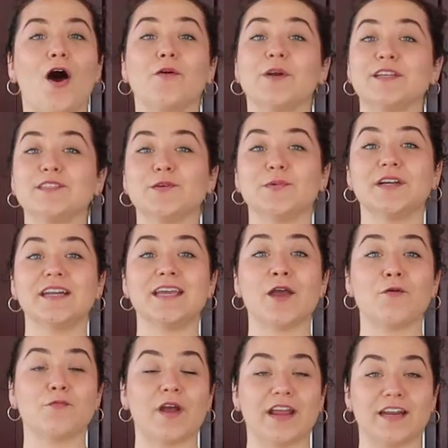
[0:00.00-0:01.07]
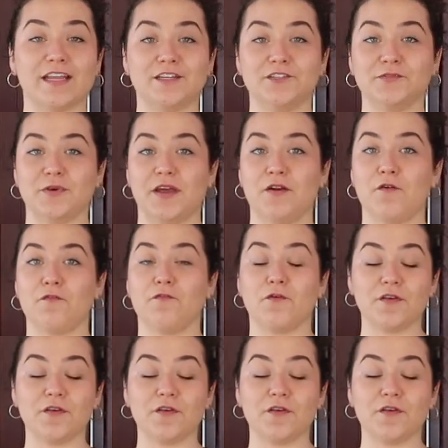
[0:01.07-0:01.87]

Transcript: All right, so we're gonna get right into it.